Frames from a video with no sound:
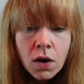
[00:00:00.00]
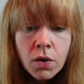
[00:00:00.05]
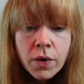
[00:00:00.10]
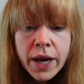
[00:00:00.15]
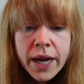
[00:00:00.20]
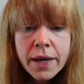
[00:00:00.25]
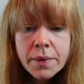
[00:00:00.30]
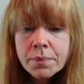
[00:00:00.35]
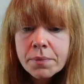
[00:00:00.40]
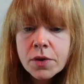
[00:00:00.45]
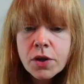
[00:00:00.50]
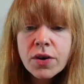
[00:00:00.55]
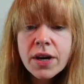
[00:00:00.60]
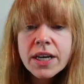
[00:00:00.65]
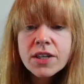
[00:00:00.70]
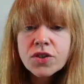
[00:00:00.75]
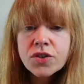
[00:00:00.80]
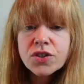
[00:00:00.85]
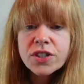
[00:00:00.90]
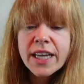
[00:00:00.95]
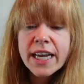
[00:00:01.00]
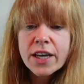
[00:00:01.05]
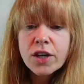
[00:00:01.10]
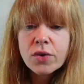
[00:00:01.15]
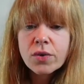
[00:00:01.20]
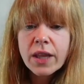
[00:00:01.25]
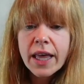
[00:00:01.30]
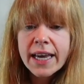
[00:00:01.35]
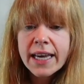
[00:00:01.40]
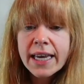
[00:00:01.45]
Okay, you guys are saying
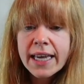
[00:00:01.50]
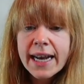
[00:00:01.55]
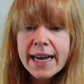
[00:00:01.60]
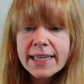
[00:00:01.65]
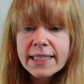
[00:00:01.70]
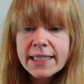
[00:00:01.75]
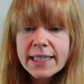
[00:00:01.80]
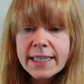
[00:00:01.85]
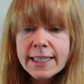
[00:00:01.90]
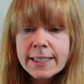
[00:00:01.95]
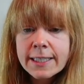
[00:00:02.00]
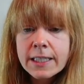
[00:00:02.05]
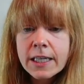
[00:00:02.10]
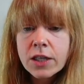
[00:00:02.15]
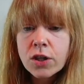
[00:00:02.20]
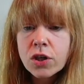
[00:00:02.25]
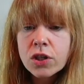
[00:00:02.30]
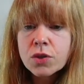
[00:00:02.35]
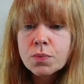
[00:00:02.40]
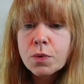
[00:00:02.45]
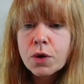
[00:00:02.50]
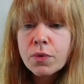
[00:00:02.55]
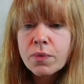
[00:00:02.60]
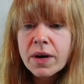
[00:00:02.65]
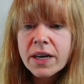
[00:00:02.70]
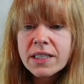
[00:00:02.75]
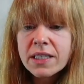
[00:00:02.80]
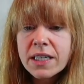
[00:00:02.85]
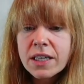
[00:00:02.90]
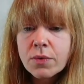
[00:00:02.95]
you like it as is. It looks more
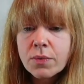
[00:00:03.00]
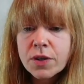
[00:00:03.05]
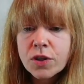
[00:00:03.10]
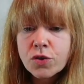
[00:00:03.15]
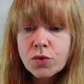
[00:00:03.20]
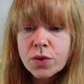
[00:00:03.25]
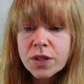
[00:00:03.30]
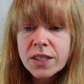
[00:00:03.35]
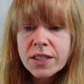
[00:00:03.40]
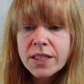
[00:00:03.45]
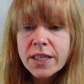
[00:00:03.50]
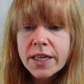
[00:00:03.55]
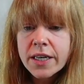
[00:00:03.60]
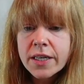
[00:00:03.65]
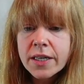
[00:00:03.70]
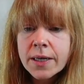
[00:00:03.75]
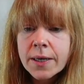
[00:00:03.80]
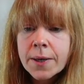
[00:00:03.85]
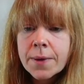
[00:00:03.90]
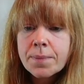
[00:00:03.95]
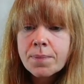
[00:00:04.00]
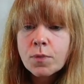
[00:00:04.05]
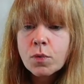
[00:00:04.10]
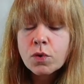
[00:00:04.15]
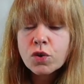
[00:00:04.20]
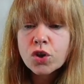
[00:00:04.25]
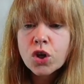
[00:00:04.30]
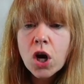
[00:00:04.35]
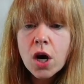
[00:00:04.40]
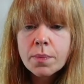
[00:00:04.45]
rustic with twisted,
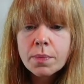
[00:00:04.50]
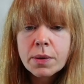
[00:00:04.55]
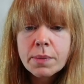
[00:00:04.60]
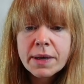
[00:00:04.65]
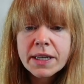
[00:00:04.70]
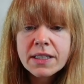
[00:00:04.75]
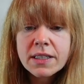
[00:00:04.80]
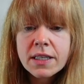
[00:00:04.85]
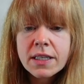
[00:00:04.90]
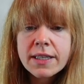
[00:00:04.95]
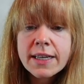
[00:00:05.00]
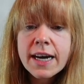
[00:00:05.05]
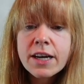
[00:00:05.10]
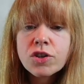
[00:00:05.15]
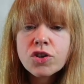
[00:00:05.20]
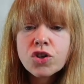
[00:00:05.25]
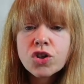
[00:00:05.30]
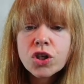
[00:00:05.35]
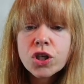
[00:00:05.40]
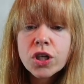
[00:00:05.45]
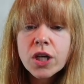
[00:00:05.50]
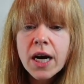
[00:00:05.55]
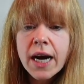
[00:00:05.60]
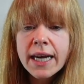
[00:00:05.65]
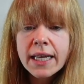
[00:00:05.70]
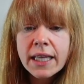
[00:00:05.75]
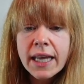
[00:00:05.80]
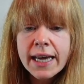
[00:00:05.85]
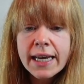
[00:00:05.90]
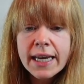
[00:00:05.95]
which complements the texture.
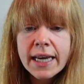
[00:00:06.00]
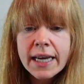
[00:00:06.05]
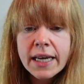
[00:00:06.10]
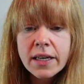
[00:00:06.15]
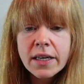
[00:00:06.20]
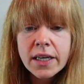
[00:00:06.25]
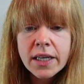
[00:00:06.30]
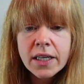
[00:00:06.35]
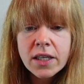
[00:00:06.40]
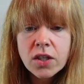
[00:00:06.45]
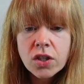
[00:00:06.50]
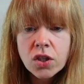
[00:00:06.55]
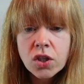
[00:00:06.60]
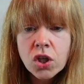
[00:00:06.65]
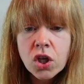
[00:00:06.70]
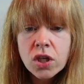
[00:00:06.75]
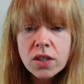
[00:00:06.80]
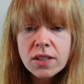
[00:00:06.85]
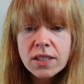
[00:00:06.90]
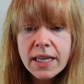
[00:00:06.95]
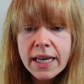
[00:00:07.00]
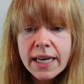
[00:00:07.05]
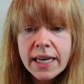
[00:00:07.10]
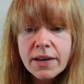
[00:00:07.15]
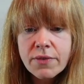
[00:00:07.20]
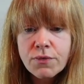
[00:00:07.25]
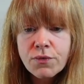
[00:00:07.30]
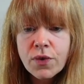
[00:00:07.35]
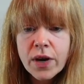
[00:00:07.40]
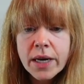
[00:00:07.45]
I like it. It looks
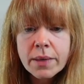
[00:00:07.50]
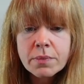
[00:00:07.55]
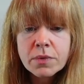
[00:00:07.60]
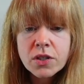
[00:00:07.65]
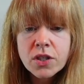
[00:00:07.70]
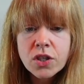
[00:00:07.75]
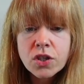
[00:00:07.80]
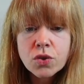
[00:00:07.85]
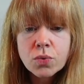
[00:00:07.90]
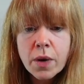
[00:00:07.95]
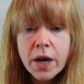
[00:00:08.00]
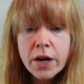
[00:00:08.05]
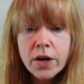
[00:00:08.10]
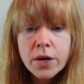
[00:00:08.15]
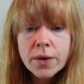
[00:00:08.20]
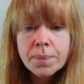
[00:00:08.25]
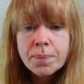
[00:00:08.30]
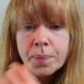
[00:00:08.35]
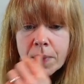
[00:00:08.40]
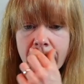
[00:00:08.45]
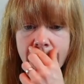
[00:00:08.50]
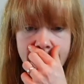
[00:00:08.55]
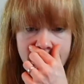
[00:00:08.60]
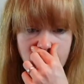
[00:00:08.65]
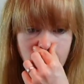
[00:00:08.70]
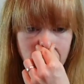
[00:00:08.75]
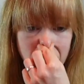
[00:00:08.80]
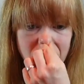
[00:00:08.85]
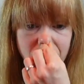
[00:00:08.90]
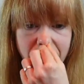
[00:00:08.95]
like it frames the sweater.
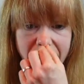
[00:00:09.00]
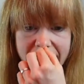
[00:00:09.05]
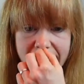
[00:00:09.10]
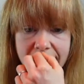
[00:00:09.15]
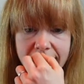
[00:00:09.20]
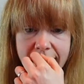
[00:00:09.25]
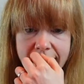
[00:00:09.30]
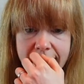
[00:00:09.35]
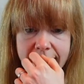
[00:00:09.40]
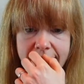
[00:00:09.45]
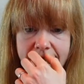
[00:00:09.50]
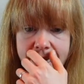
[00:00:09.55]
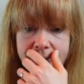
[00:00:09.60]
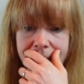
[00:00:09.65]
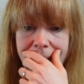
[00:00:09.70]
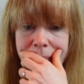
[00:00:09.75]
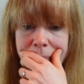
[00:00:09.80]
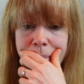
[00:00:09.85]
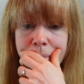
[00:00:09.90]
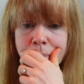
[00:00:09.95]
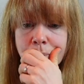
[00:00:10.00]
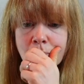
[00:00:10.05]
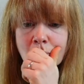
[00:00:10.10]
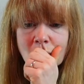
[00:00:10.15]
It looks right, says Dana.